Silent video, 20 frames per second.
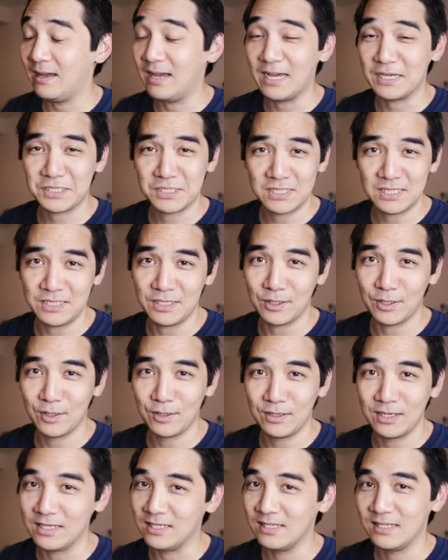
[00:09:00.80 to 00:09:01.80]
S
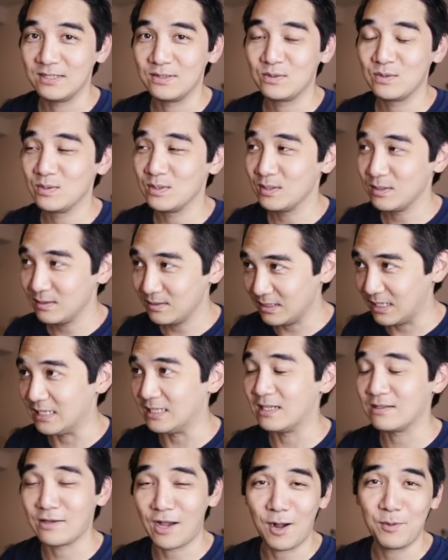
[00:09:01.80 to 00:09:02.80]
tier. It is
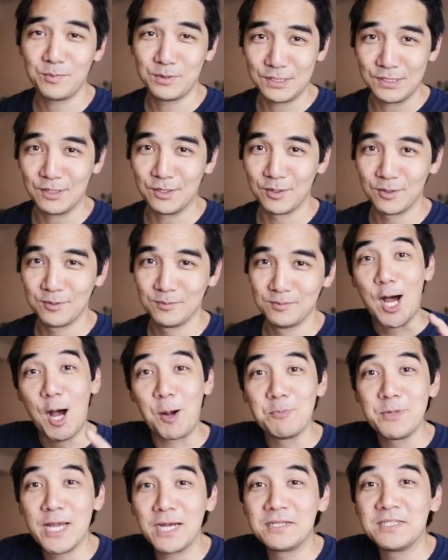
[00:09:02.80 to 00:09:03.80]
in the top tier.
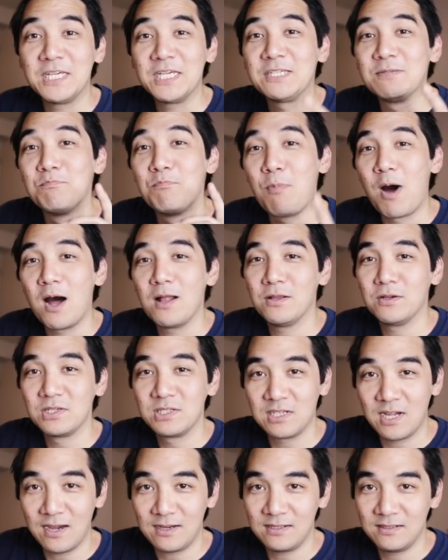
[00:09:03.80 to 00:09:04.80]
Up next is
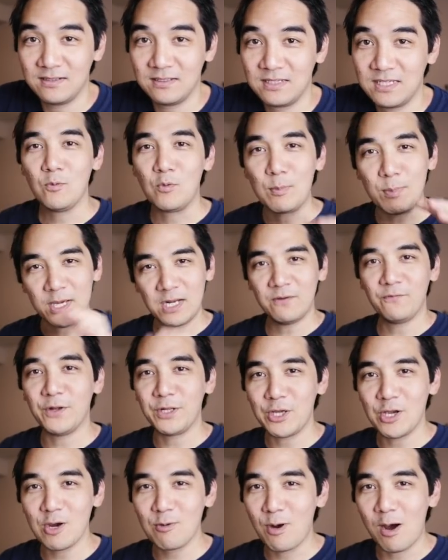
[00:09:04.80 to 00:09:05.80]
Malasadas. We made a
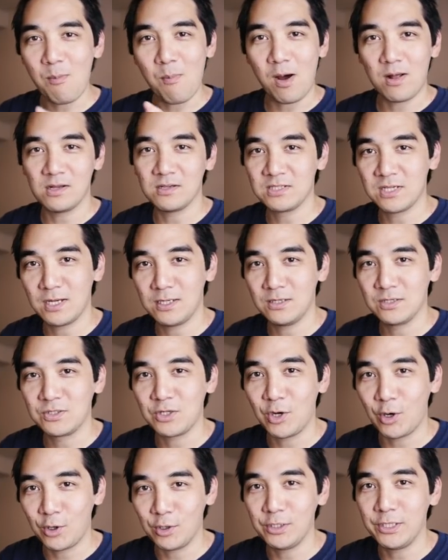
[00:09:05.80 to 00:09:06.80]
video about
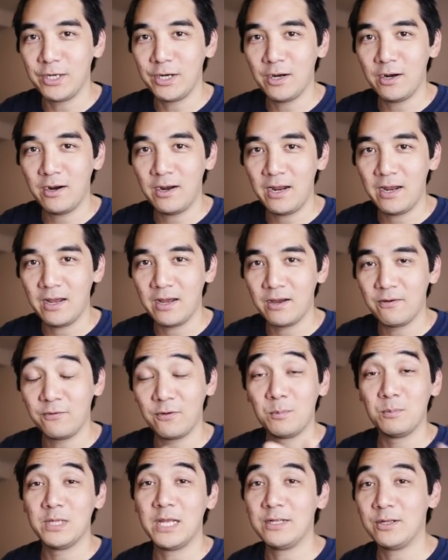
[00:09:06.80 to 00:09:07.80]
Malasadas earlier
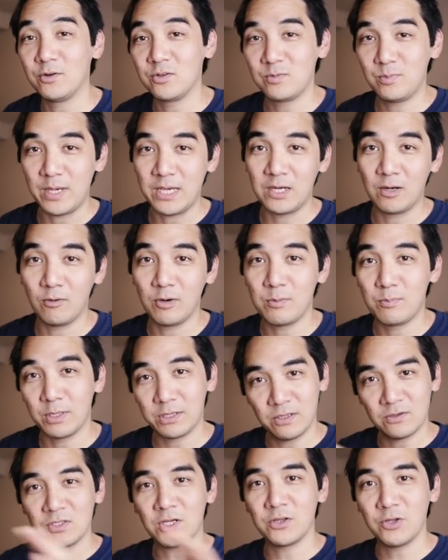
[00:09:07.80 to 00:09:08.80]
from Leonard's Bakery,
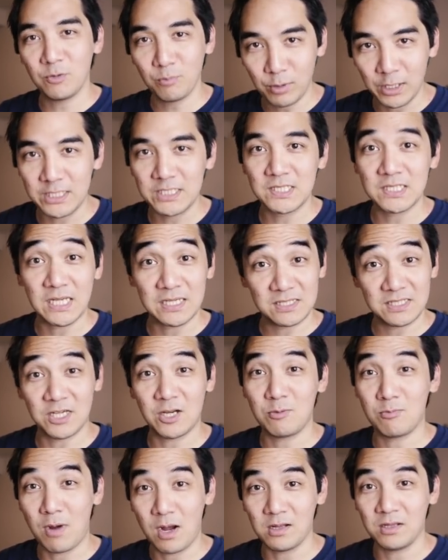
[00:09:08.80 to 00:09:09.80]
but there's other places that
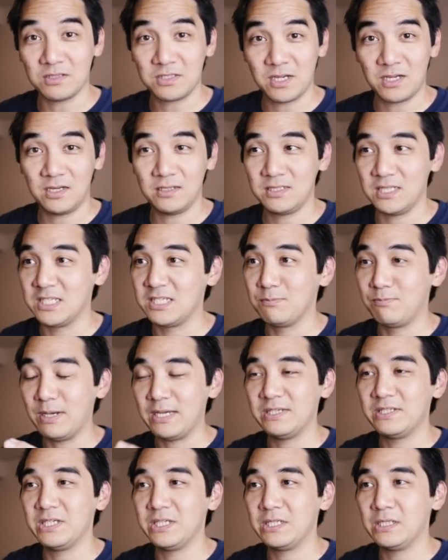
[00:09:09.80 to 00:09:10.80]
sell Malasadas. It's
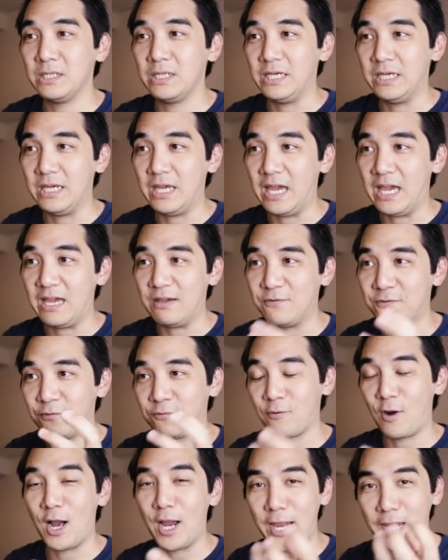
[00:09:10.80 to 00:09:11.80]
basically a
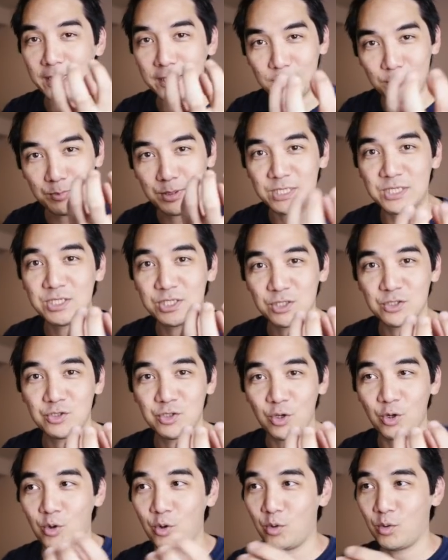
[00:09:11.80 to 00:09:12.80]
fried piece of
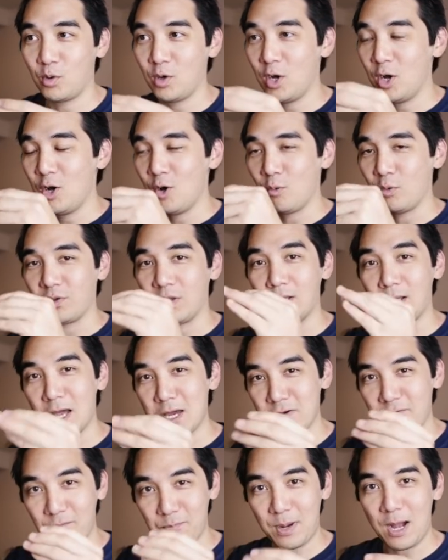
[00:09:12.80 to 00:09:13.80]
dough with a
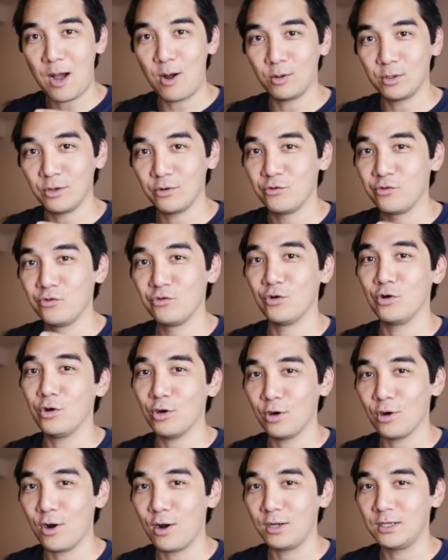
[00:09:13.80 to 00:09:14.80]
lot of powdered
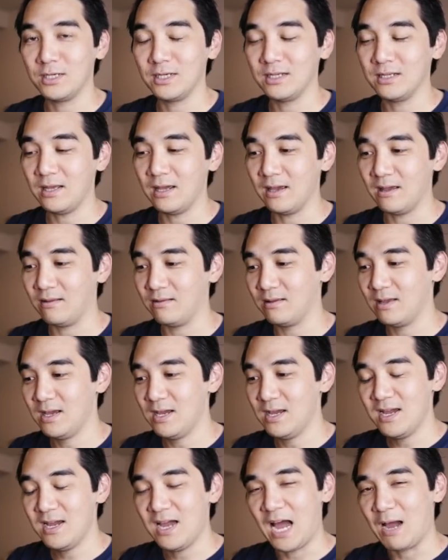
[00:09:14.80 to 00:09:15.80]
sugar on it. And
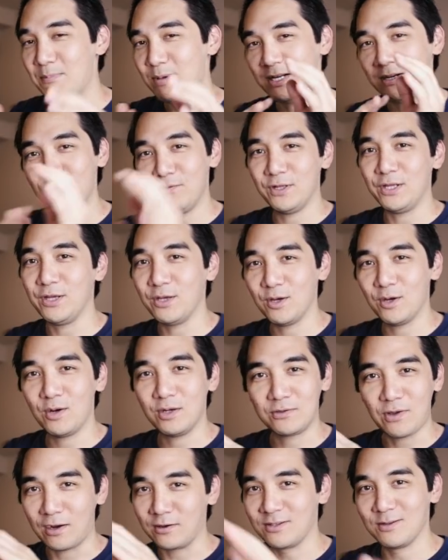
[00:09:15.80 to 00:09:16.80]
I made a video,
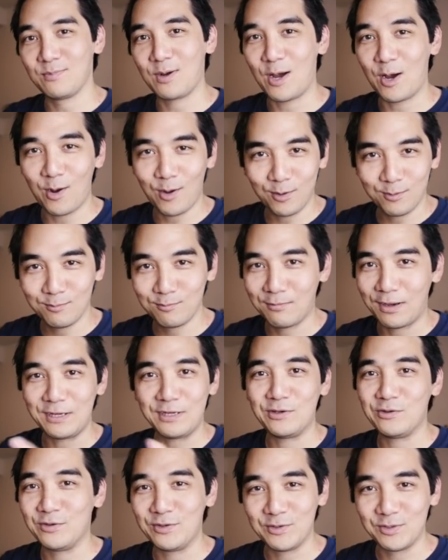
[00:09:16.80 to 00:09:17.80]
I talked about my
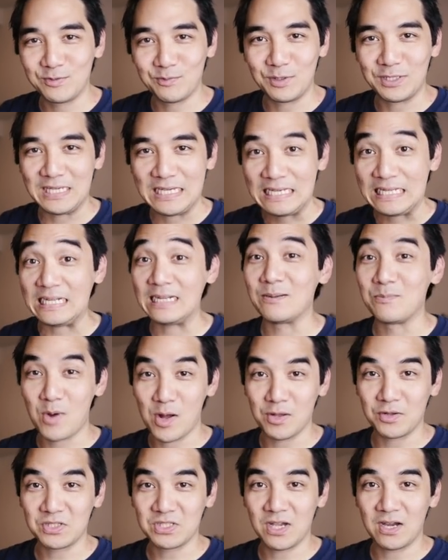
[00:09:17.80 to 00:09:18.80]
issues with eating a
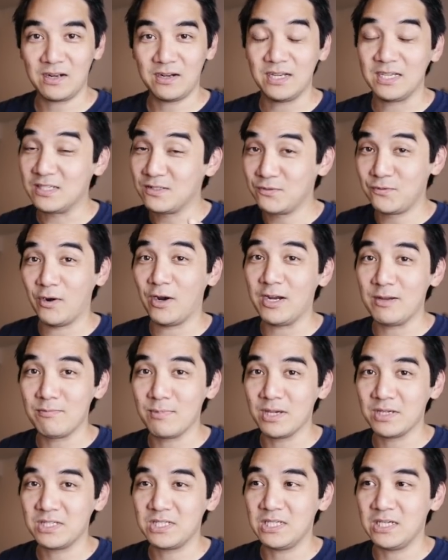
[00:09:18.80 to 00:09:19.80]
malasada. It's very
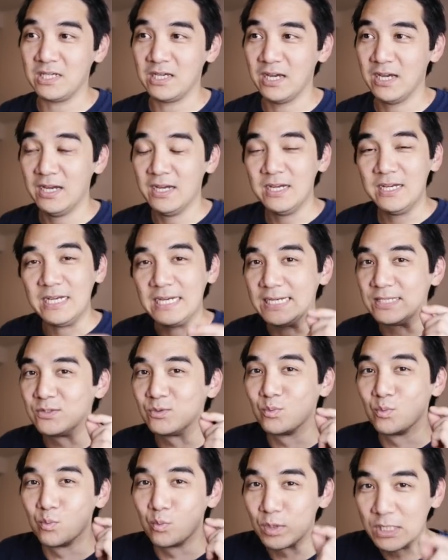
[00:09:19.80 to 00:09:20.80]
messy. It's
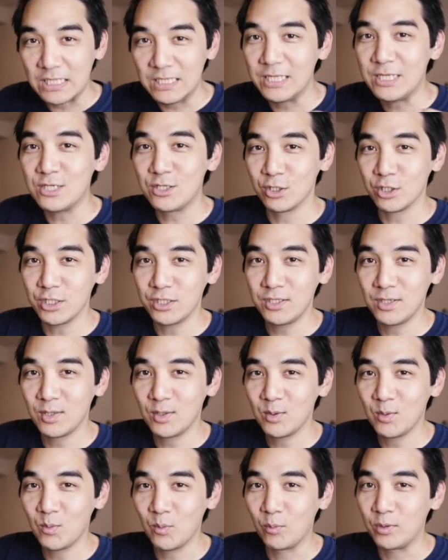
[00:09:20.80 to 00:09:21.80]
really good
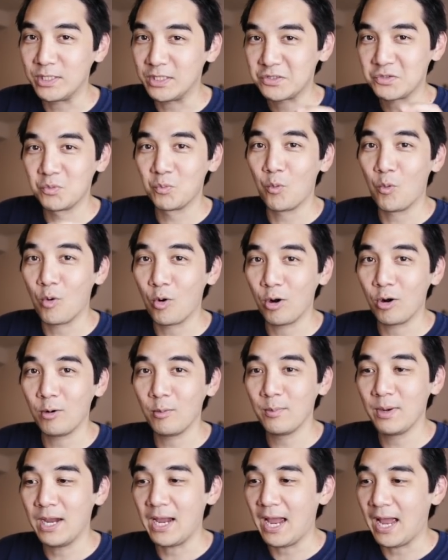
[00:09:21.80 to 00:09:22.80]
when it's
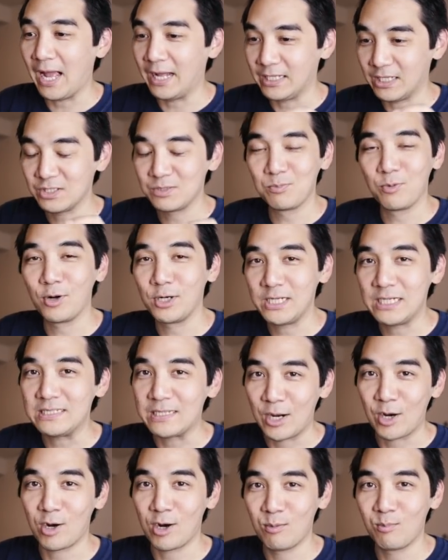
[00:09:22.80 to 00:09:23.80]
warm, and it's pretty
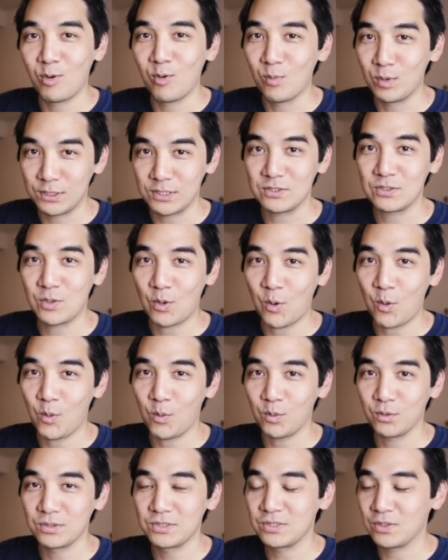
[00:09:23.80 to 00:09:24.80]
terrible when it's
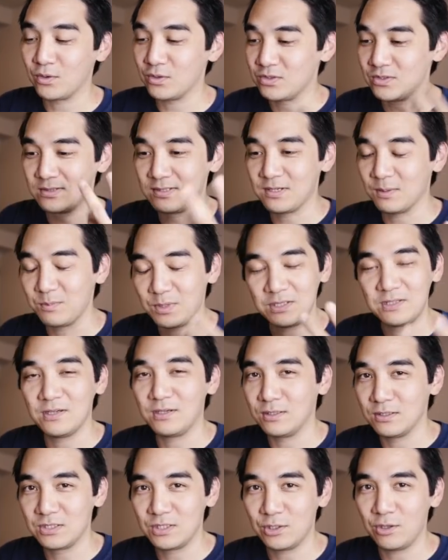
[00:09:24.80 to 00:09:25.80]
cold. So it's something to
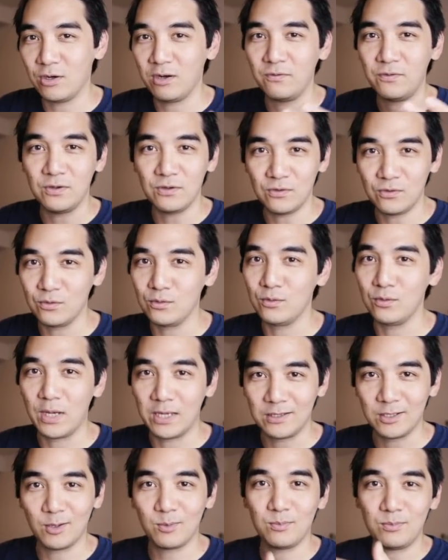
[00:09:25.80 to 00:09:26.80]
consider if you do
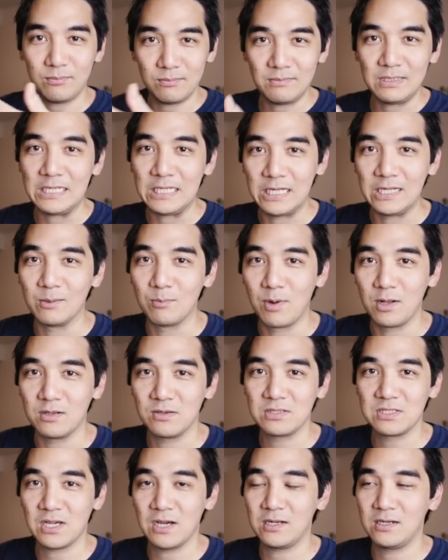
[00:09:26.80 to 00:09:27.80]
end up eating a
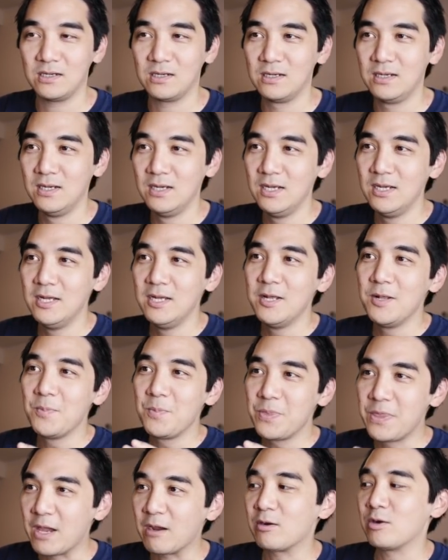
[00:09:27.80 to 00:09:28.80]
malasada.
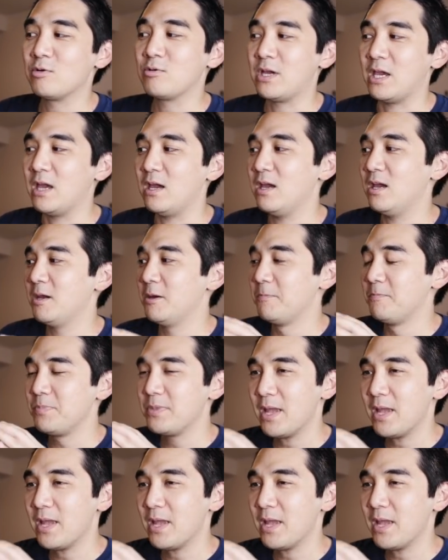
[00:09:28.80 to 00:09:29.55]
They're okay.